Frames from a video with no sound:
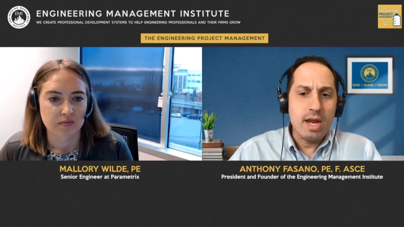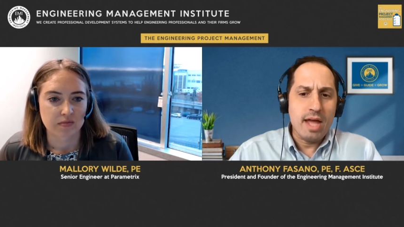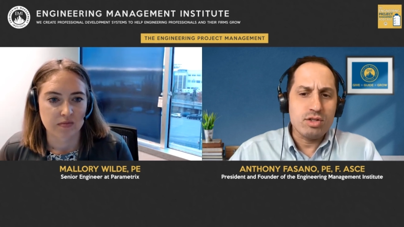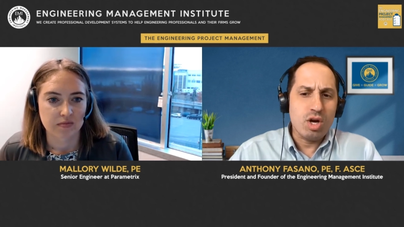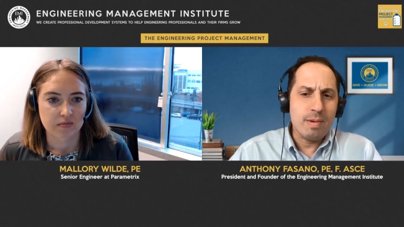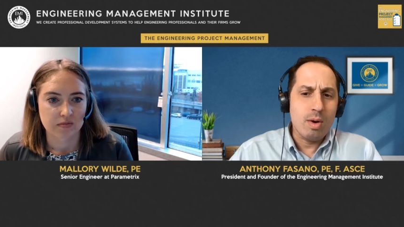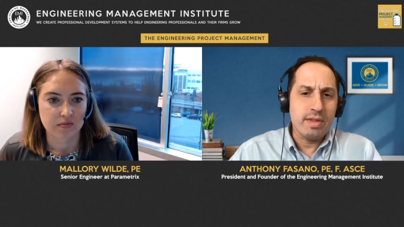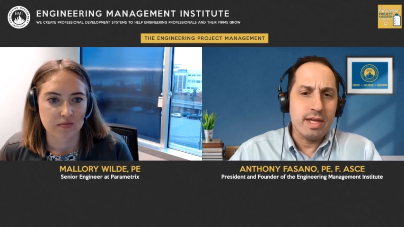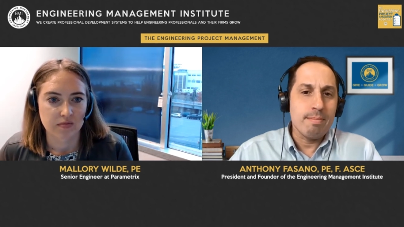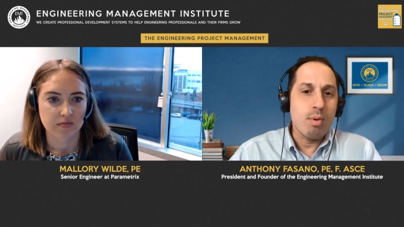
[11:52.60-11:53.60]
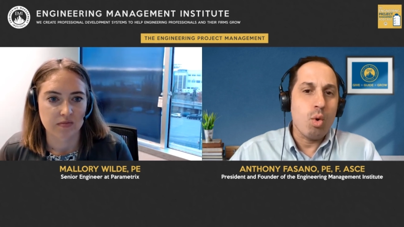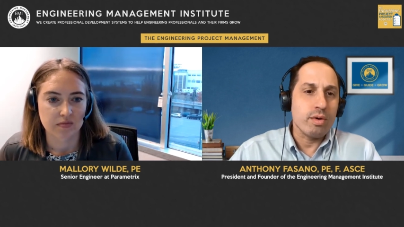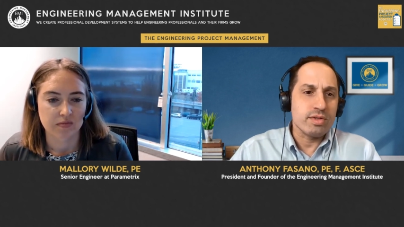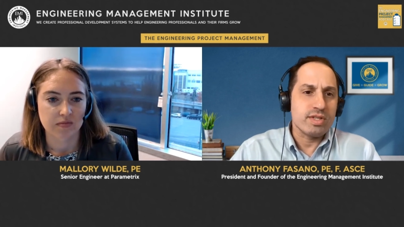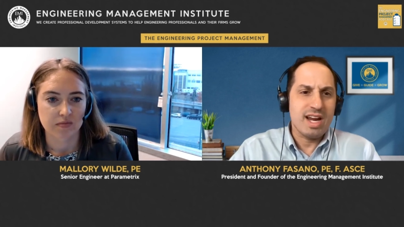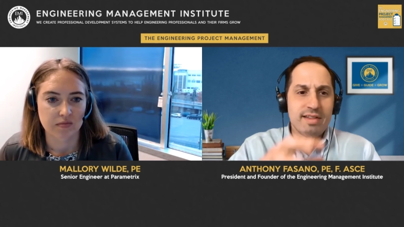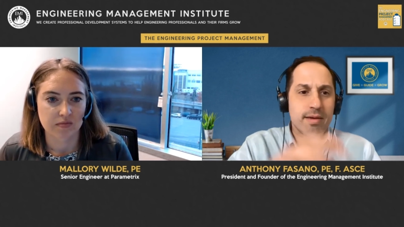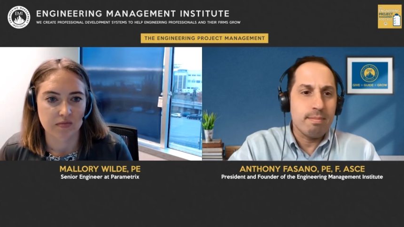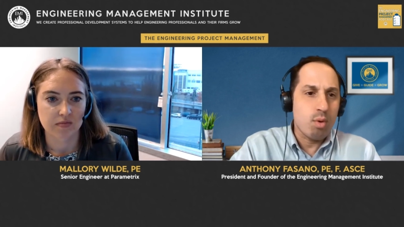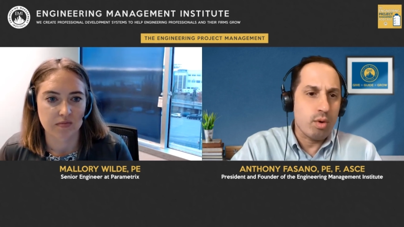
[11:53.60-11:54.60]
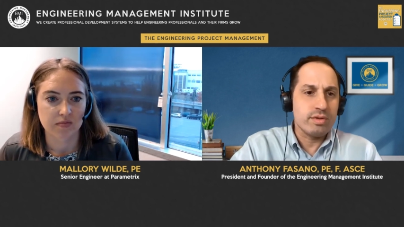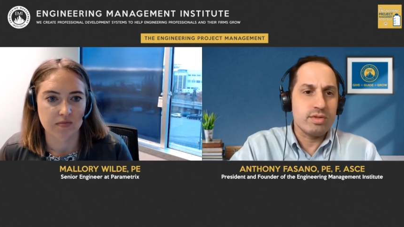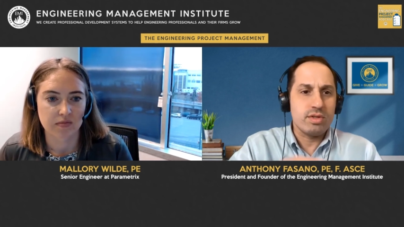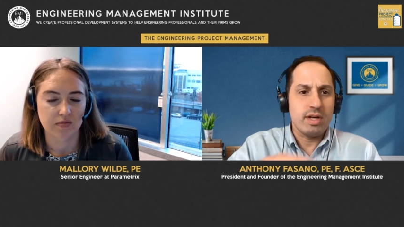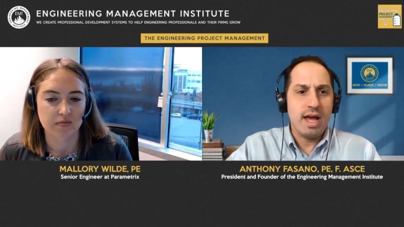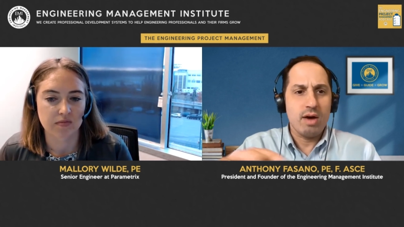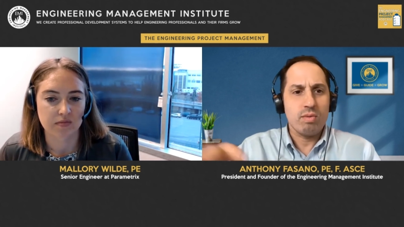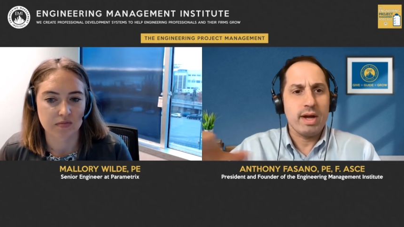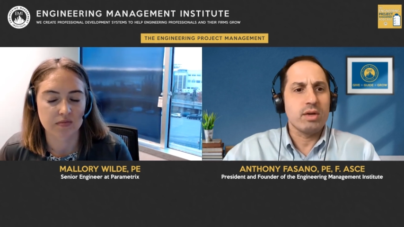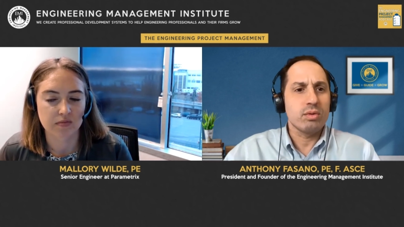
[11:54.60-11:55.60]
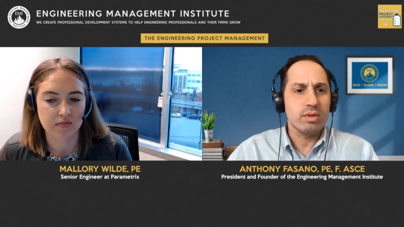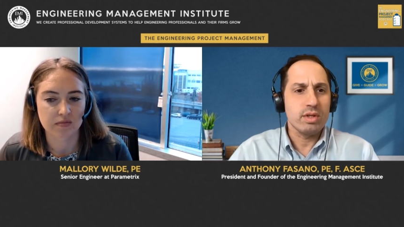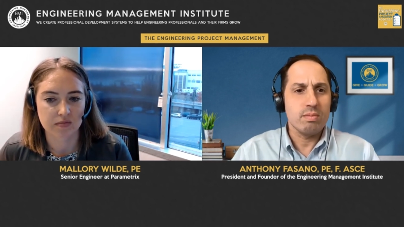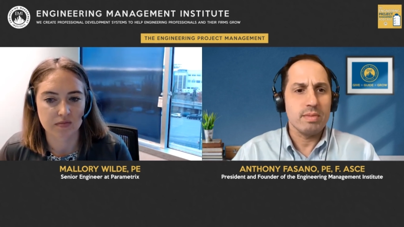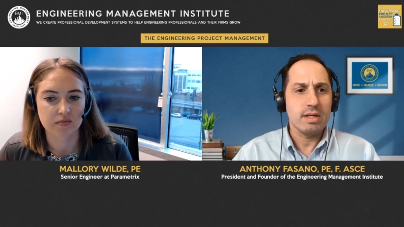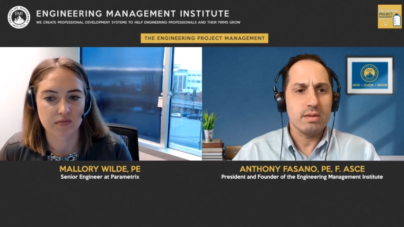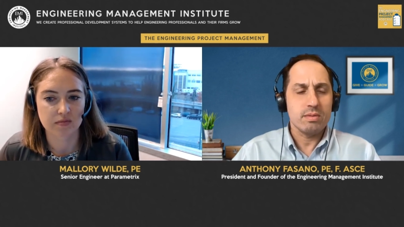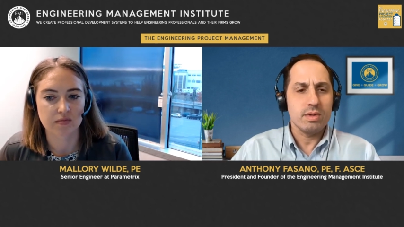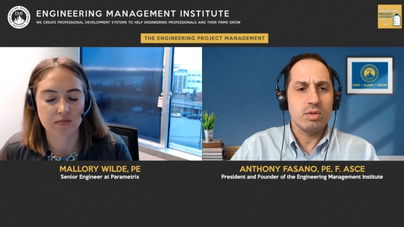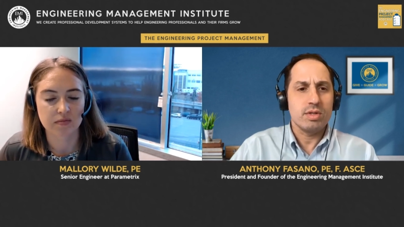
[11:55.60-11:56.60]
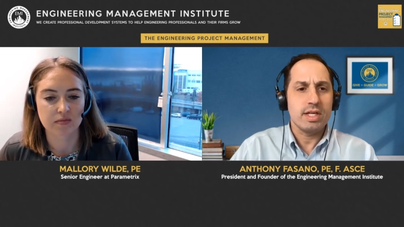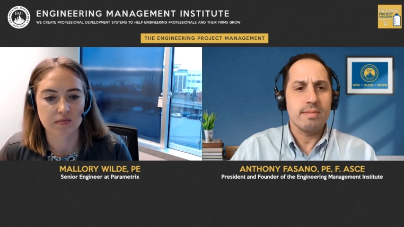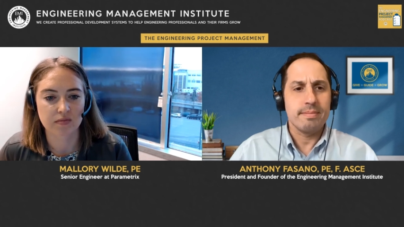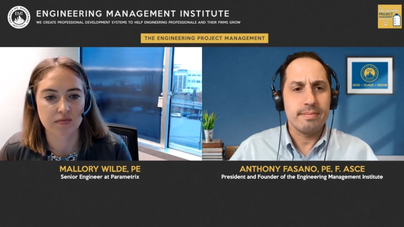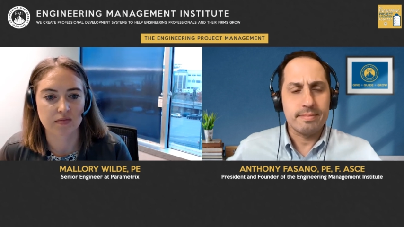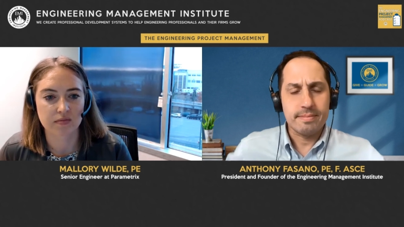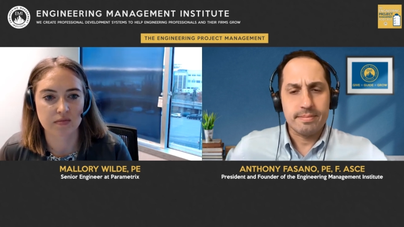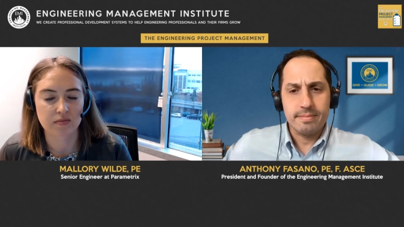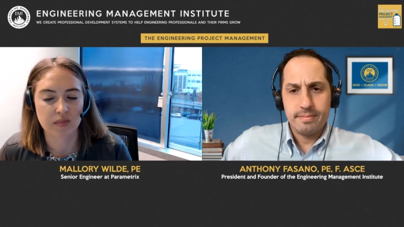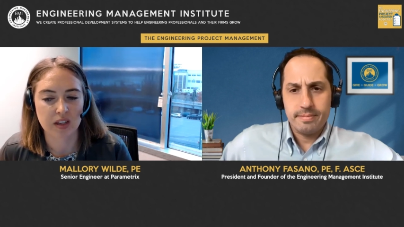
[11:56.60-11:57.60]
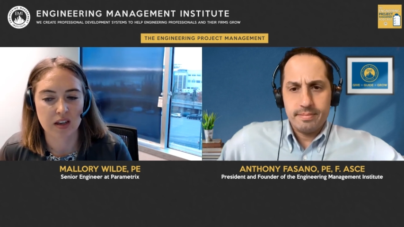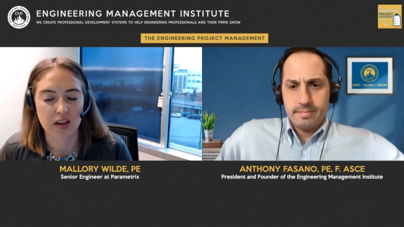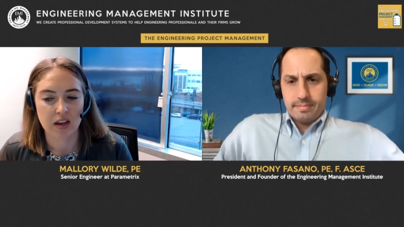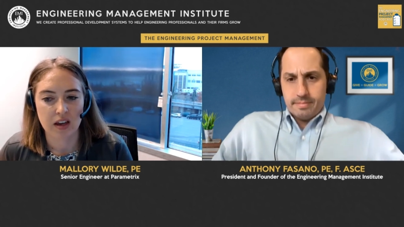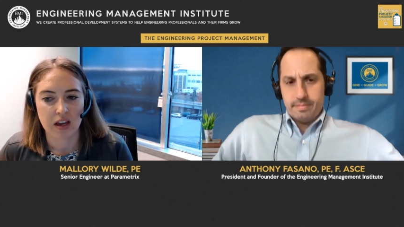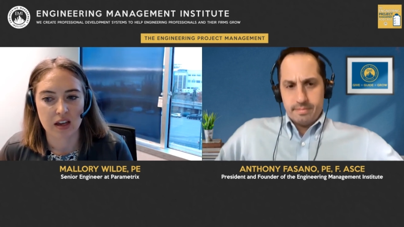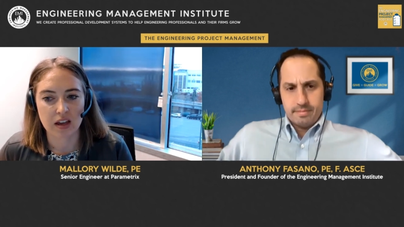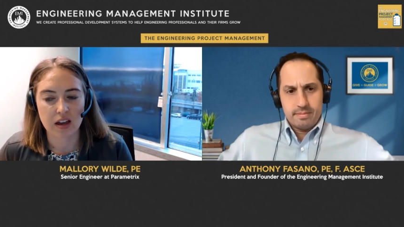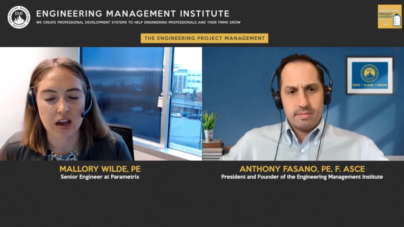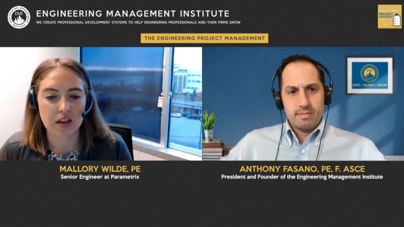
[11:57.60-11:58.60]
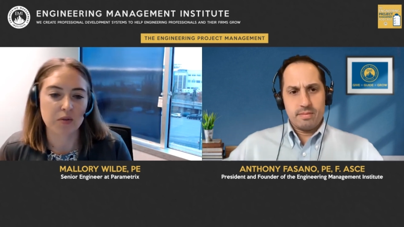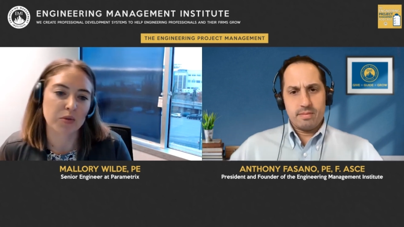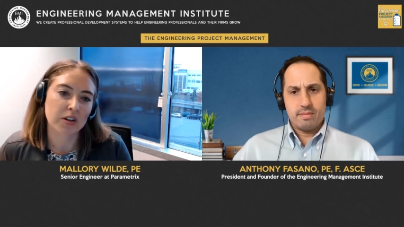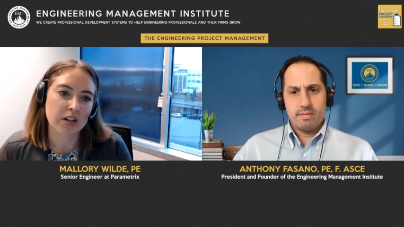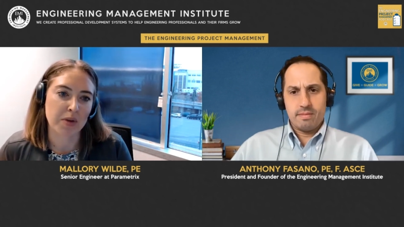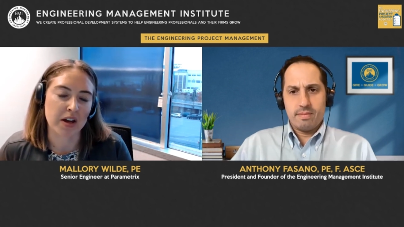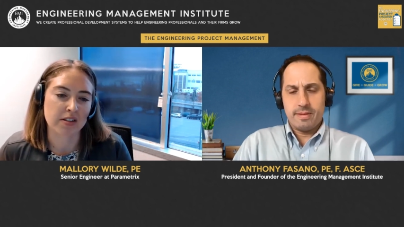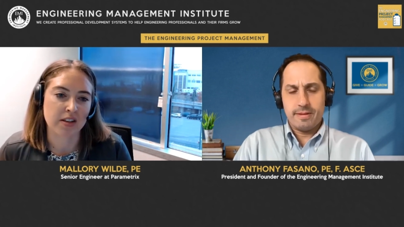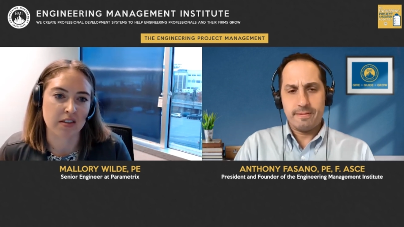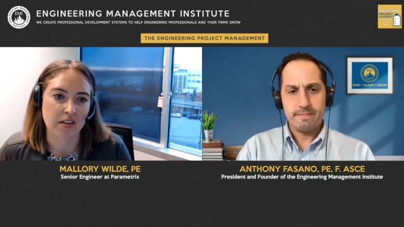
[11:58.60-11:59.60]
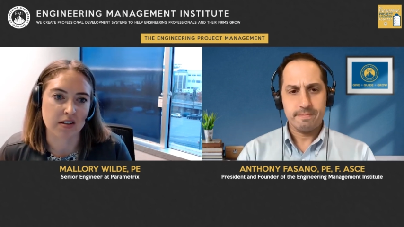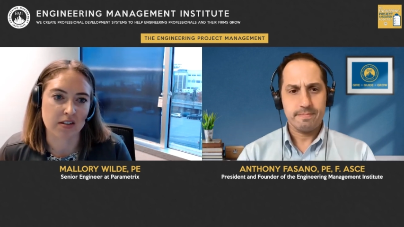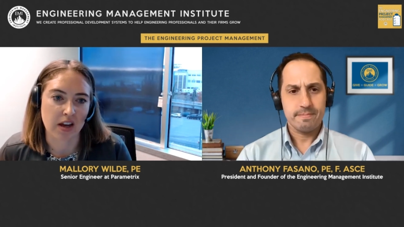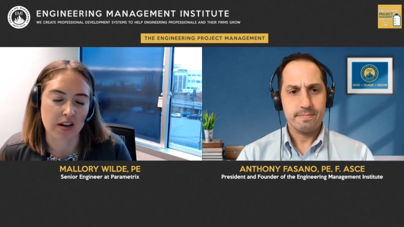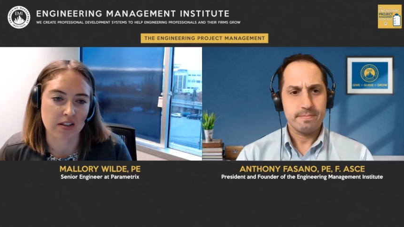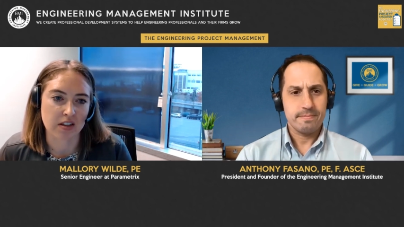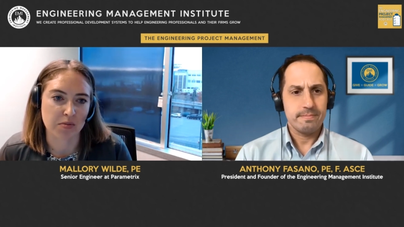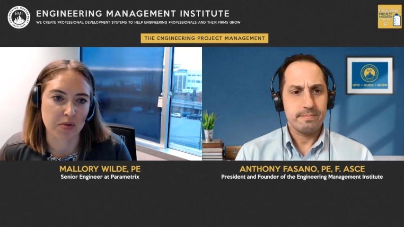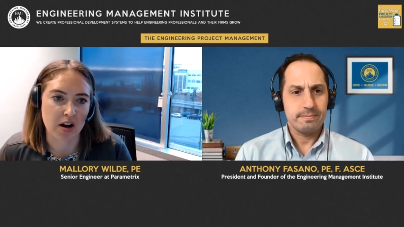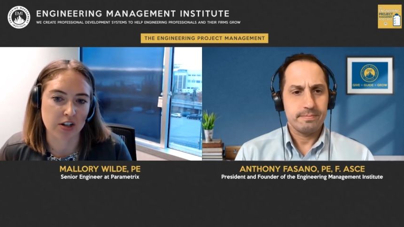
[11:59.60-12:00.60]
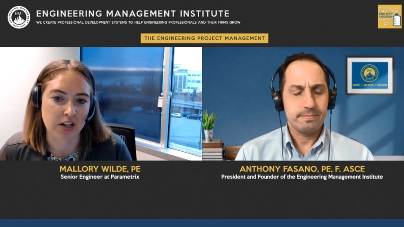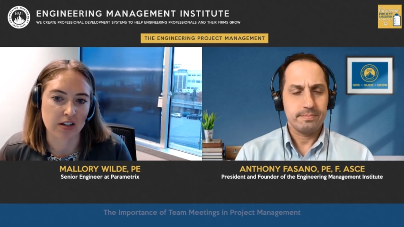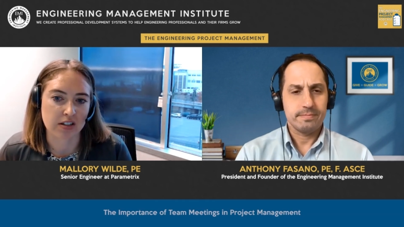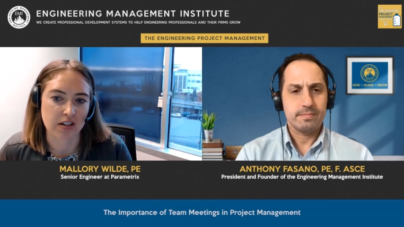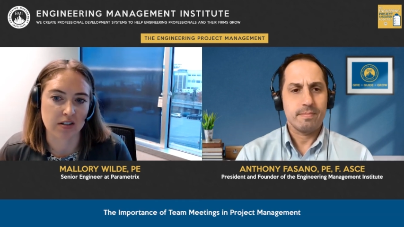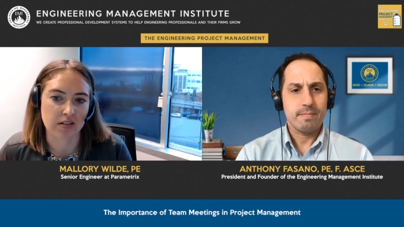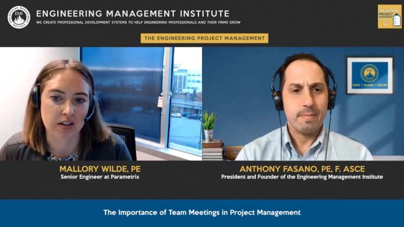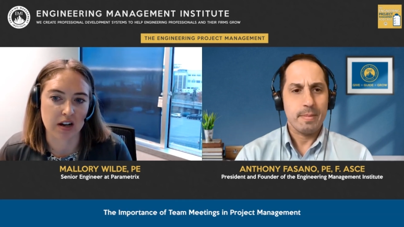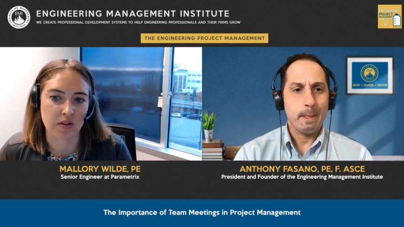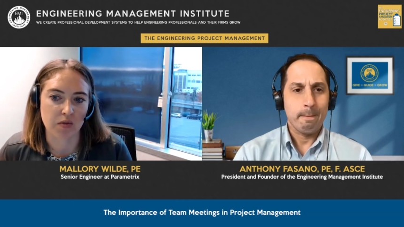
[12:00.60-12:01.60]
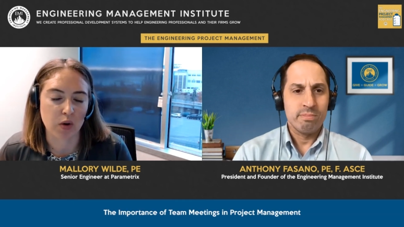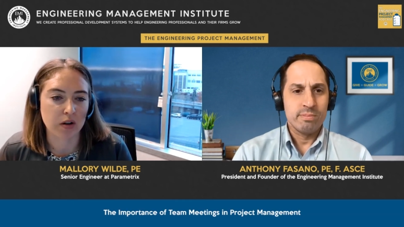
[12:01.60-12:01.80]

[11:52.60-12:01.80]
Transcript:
Speaker 1: and, and talk about the importance, kind of the importance and how regularly you meet with your team.
Speaker 2: It, it really depends on the size of the project and kind of